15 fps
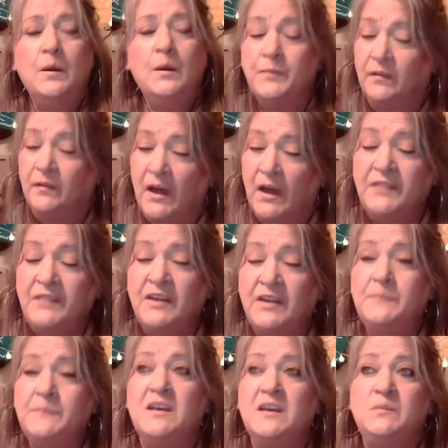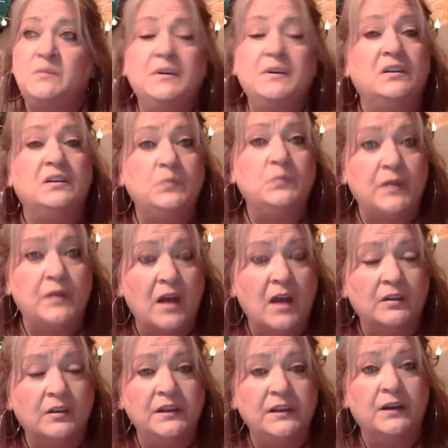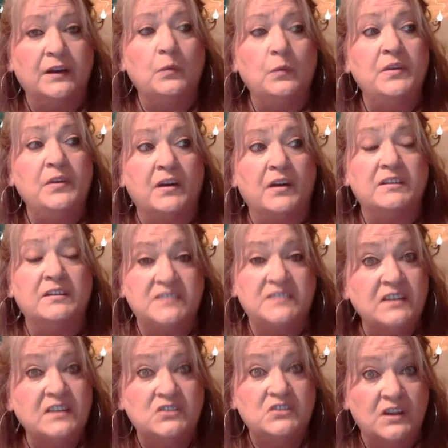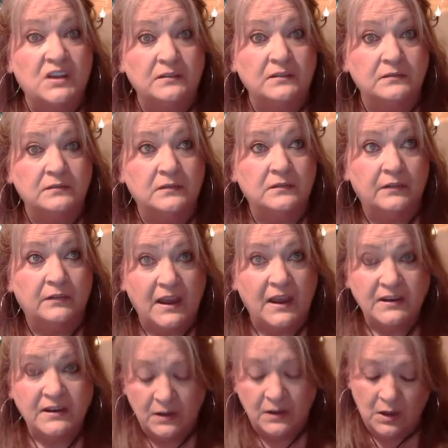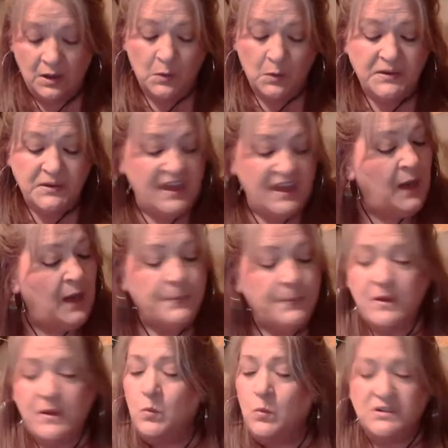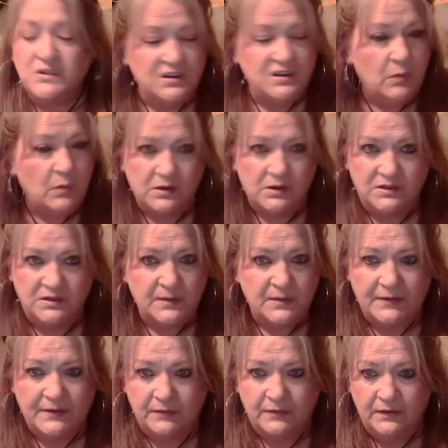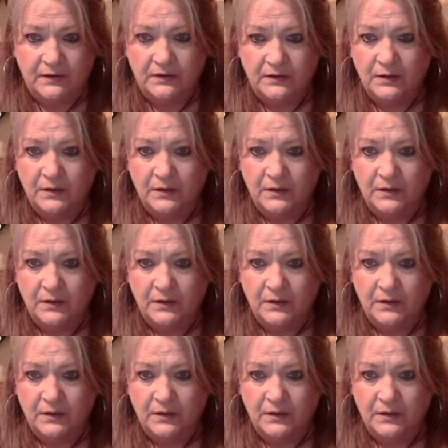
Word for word: but a lot of times that's because we're not clear with our intention right we can't be wishy-washy about it